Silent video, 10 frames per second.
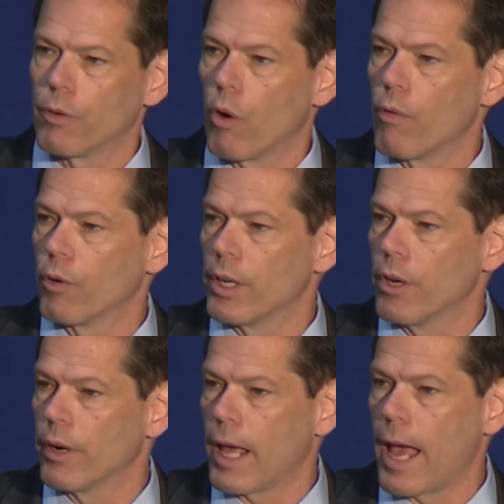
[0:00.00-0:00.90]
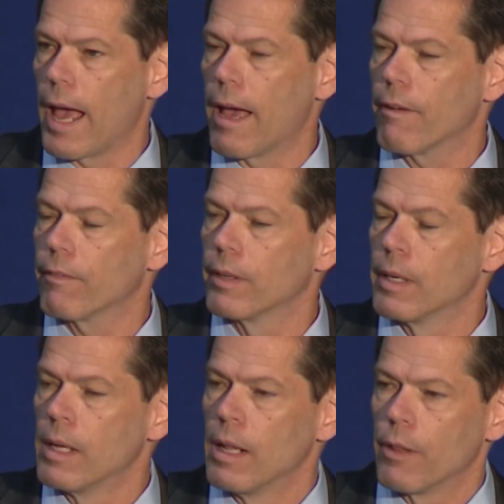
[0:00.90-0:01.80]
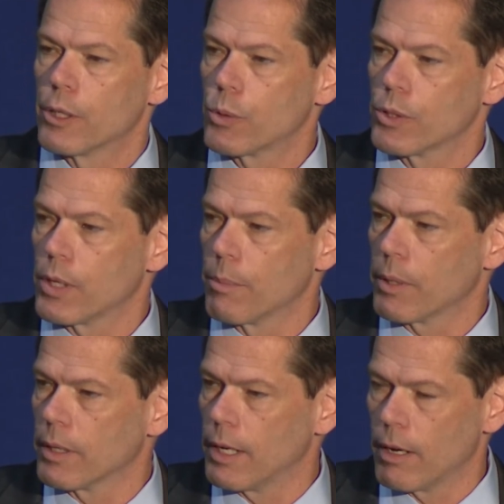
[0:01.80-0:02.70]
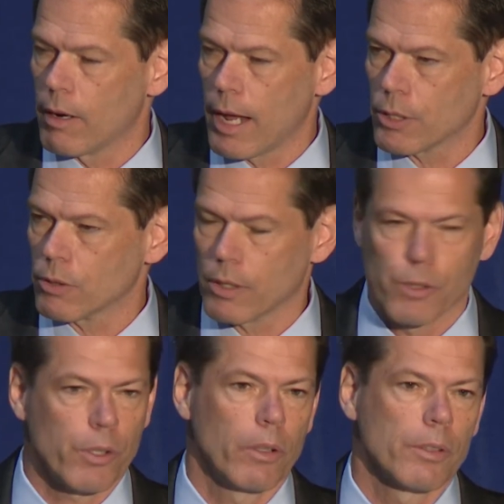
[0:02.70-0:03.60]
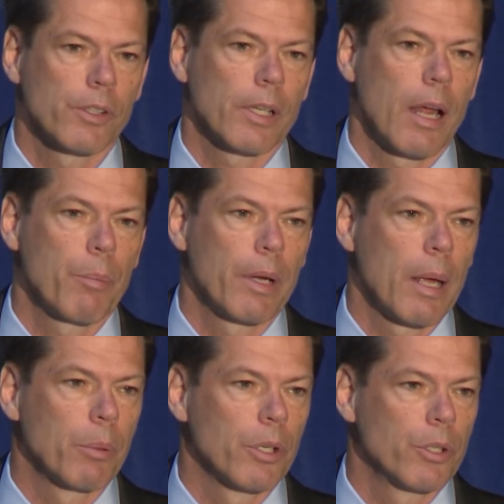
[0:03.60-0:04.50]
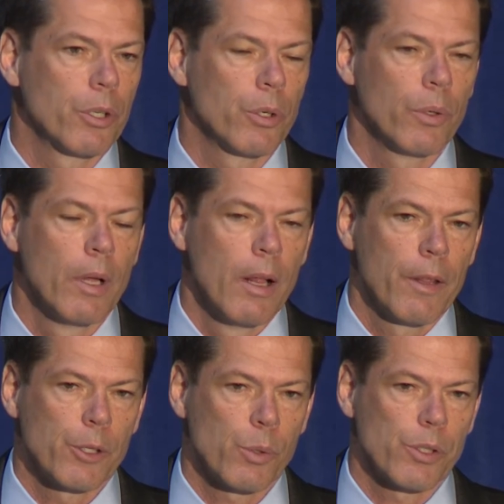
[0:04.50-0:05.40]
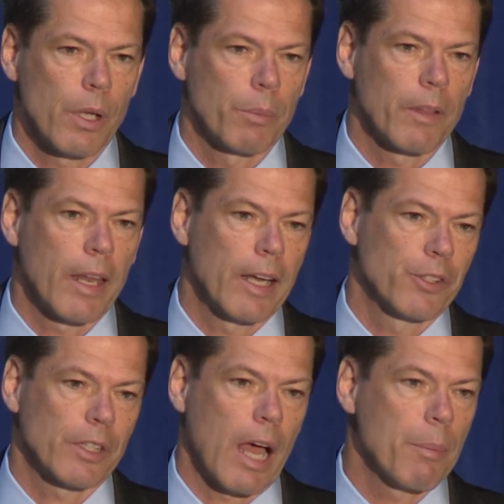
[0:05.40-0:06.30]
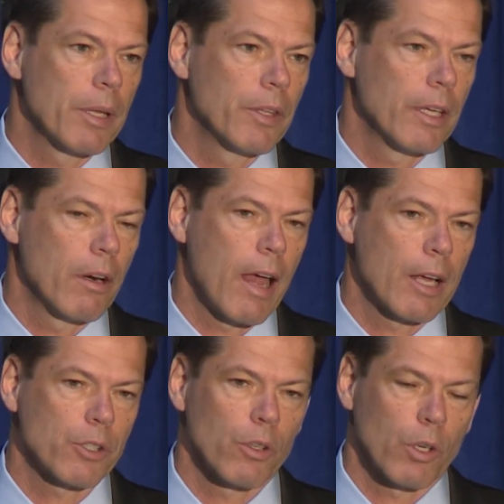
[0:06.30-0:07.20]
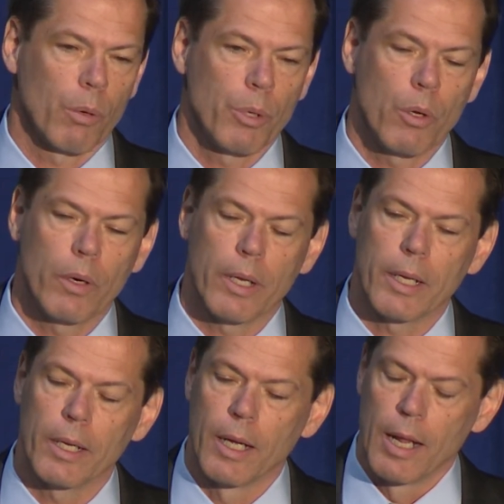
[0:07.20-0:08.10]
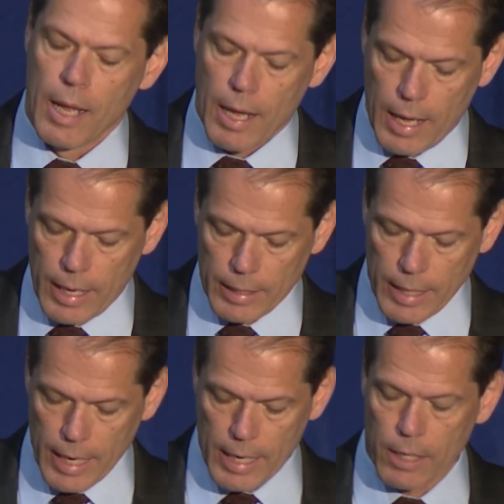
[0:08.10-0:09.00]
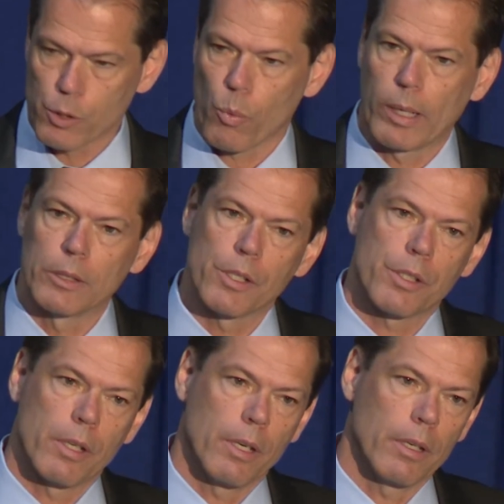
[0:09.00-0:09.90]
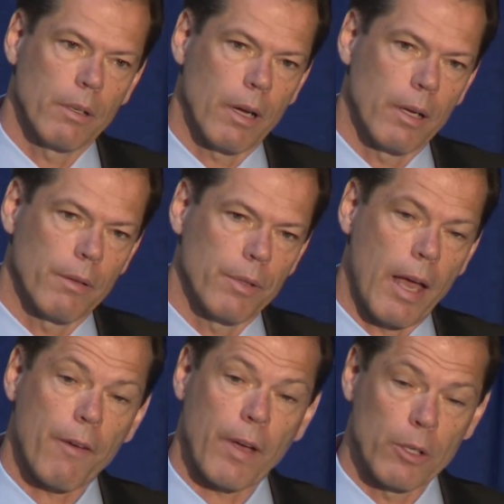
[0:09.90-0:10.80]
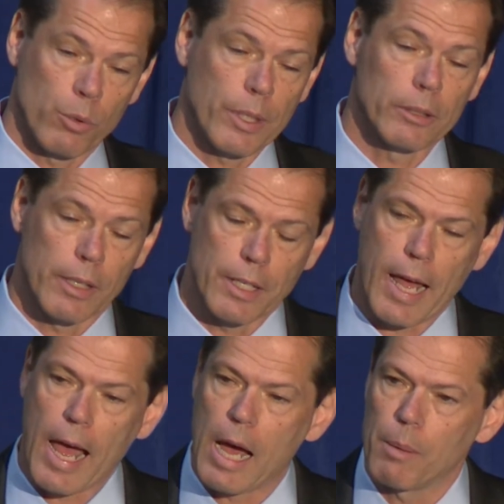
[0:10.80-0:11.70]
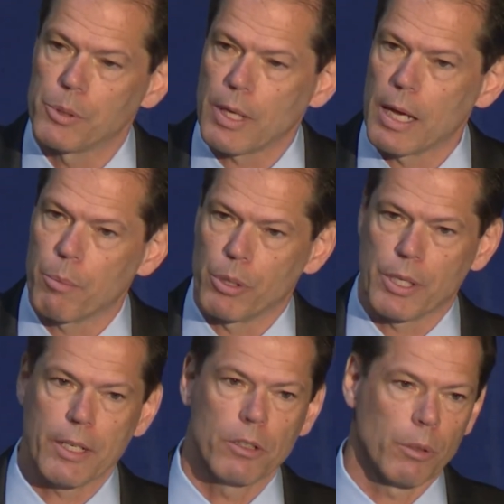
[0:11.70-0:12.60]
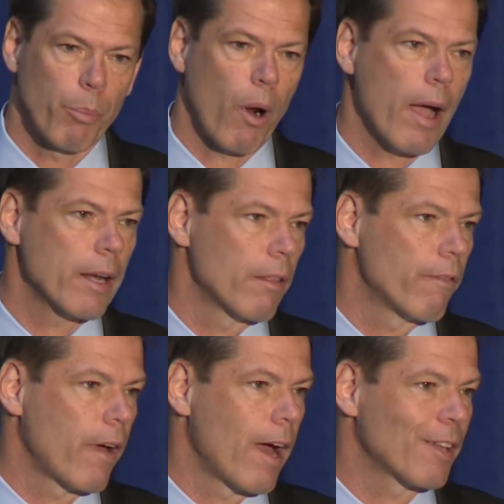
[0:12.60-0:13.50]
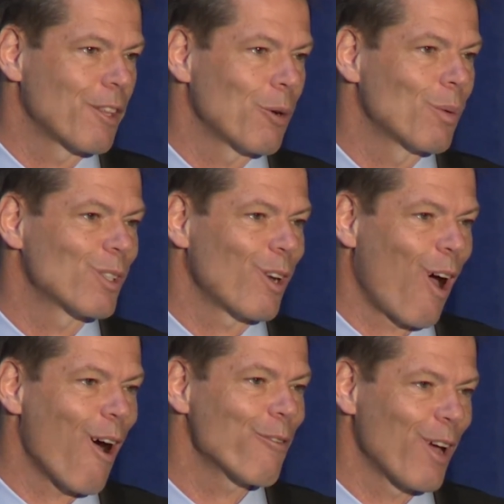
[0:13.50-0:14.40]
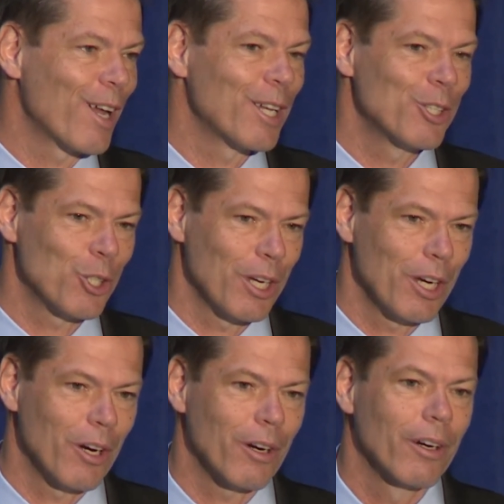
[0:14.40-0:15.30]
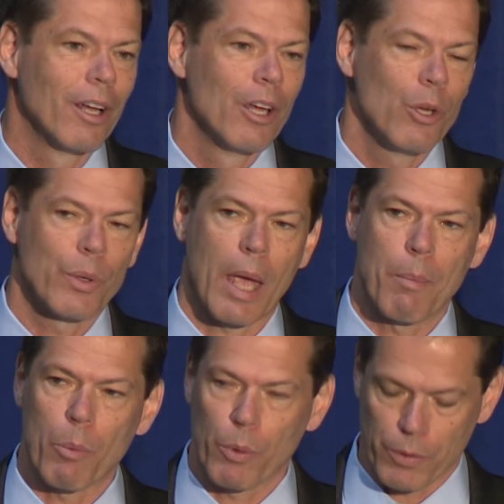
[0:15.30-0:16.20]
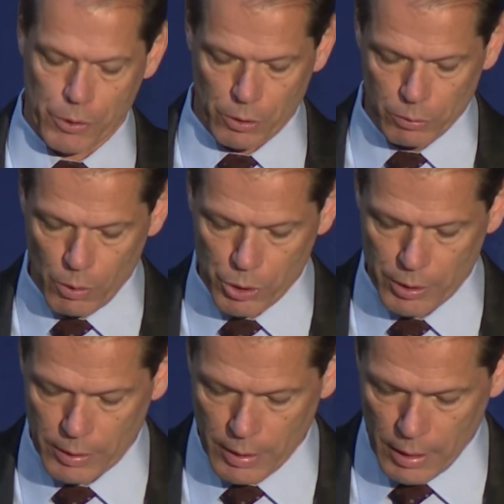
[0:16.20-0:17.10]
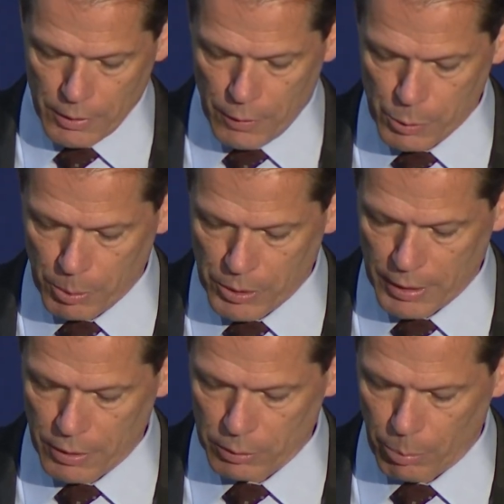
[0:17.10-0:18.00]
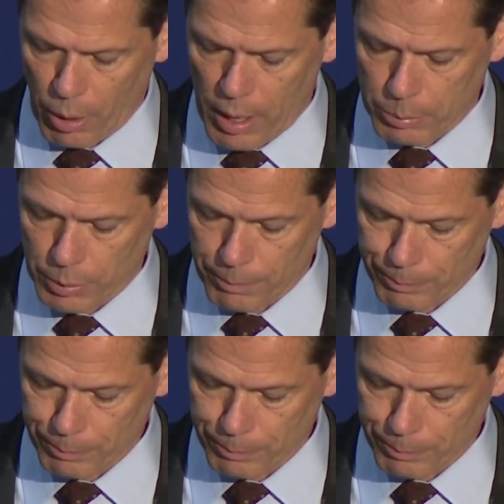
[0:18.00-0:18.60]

for over a year and a half. This was something that international consultants had not been able to do. This was something that had stymied the international community. And he, as well as the, uh, the Afghan utility DABs, take particular pride in the fact that it was an Afghan engineer who came up with a solution to this particular problem.